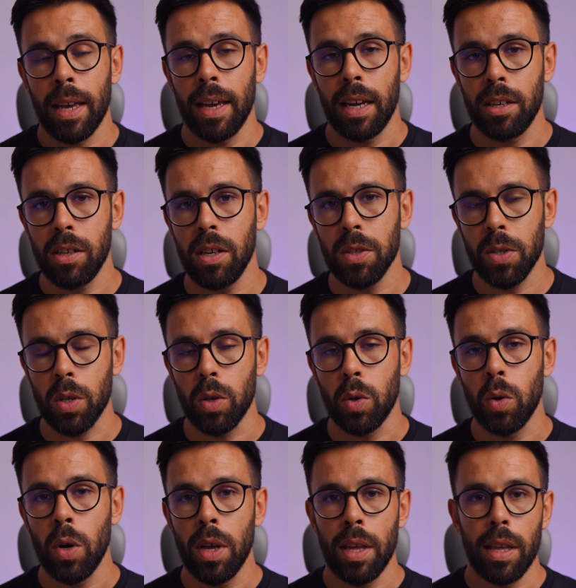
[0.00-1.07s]
And
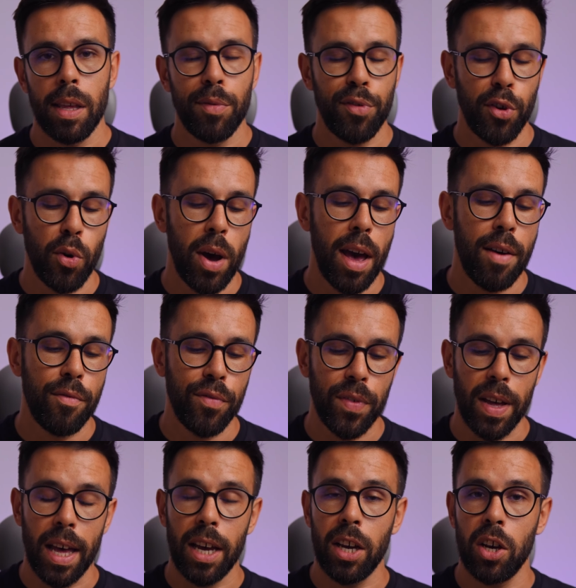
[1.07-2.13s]
also, if you have
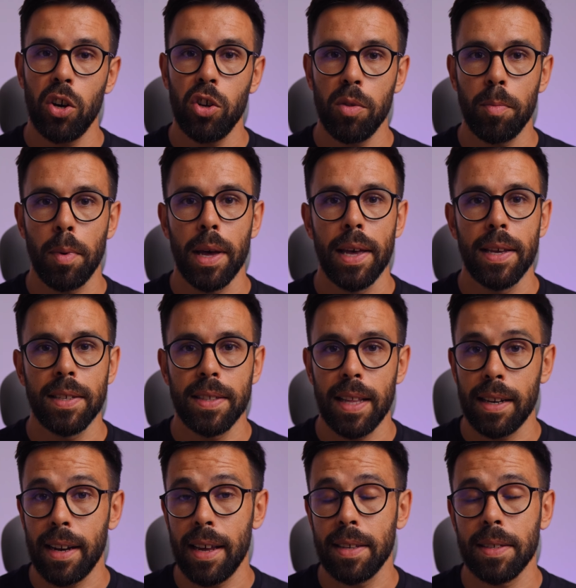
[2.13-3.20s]
a code base
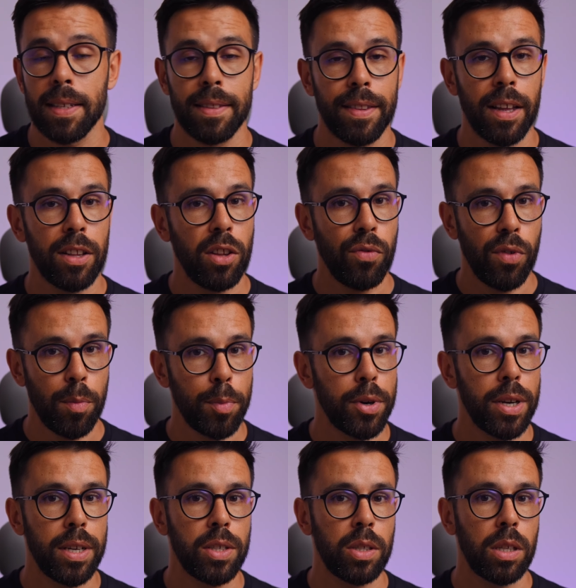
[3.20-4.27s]
that has a ton of
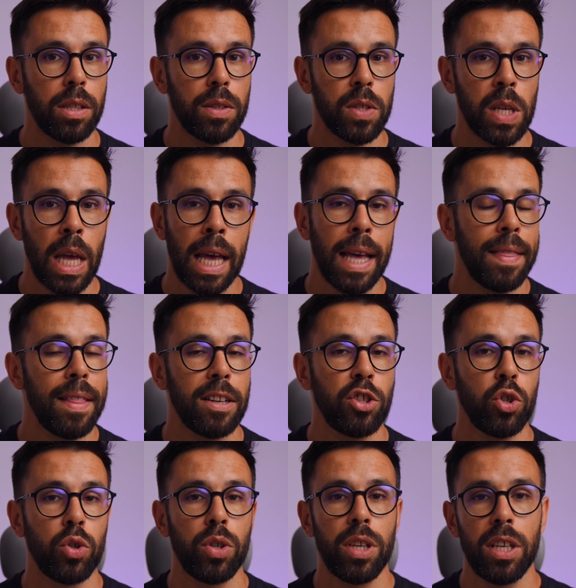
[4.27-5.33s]
operations that
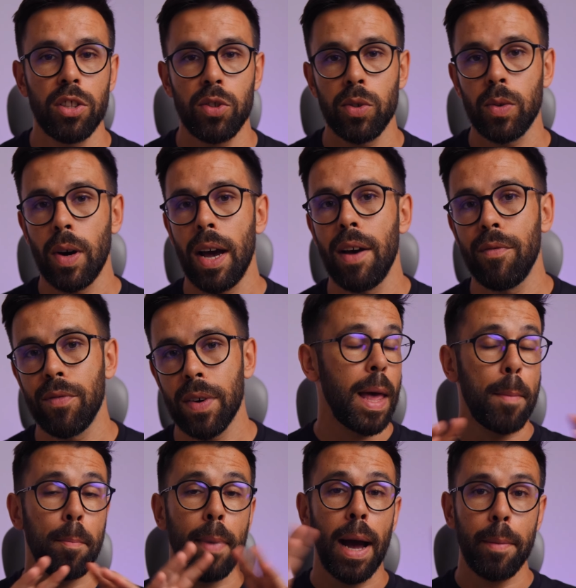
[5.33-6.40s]
you need to have
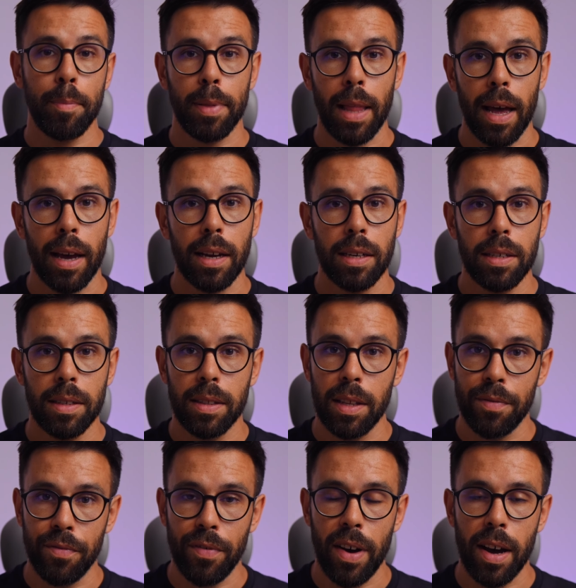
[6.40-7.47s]
a pipeline
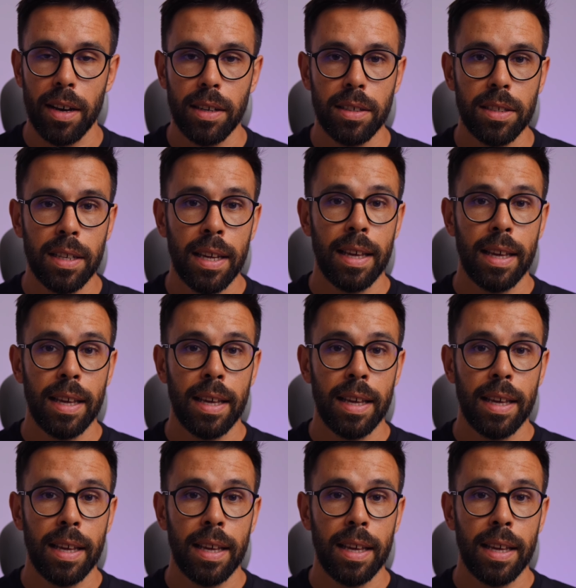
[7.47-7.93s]
defined,